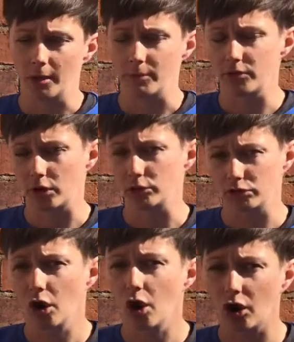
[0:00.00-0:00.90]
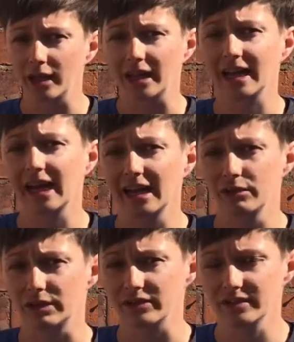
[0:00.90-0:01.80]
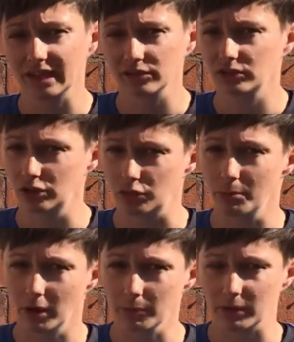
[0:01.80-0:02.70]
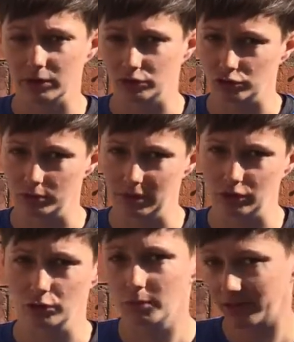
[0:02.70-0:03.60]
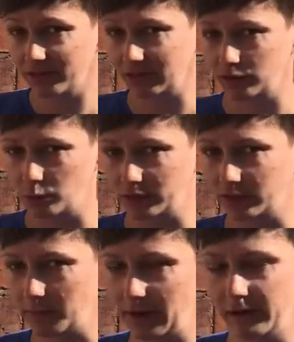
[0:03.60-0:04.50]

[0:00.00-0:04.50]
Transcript: those higher calorie snacks that you might be consuming, you might think twice about